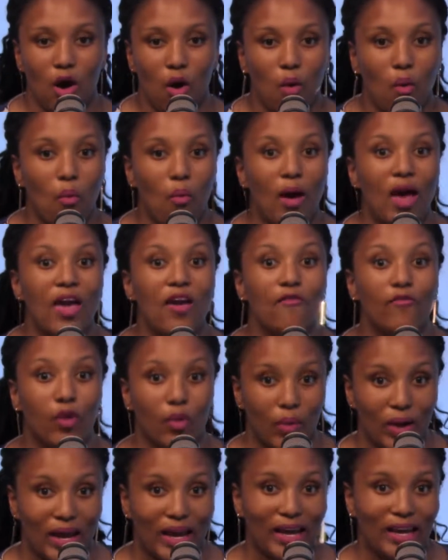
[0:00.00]

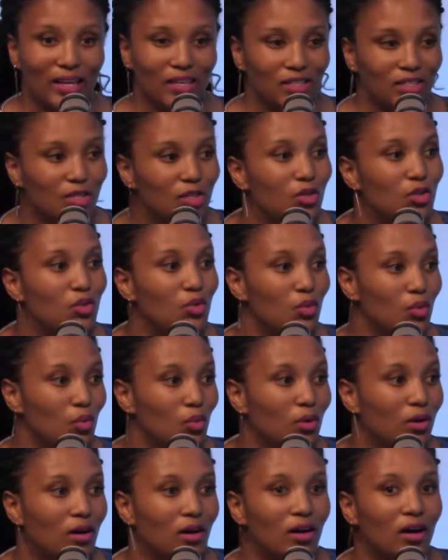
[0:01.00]
wavering to
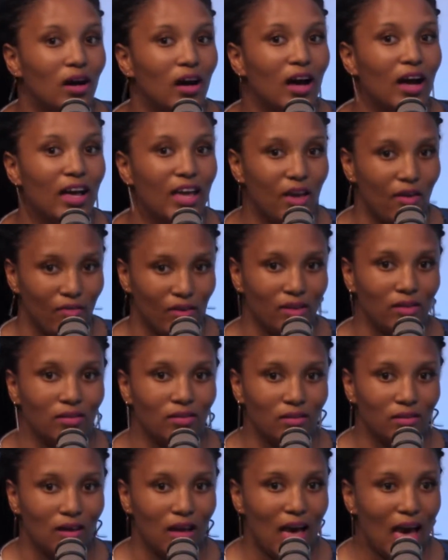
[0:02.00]
do a
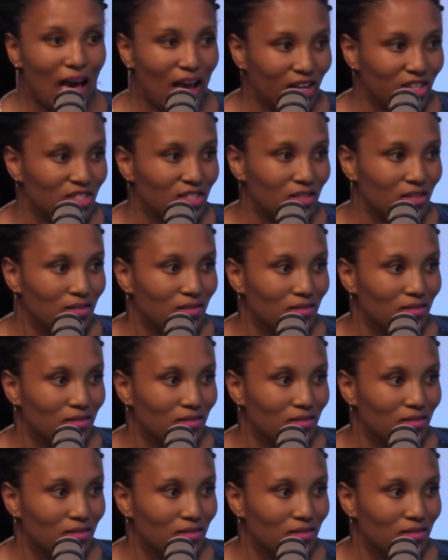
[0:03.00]
given action.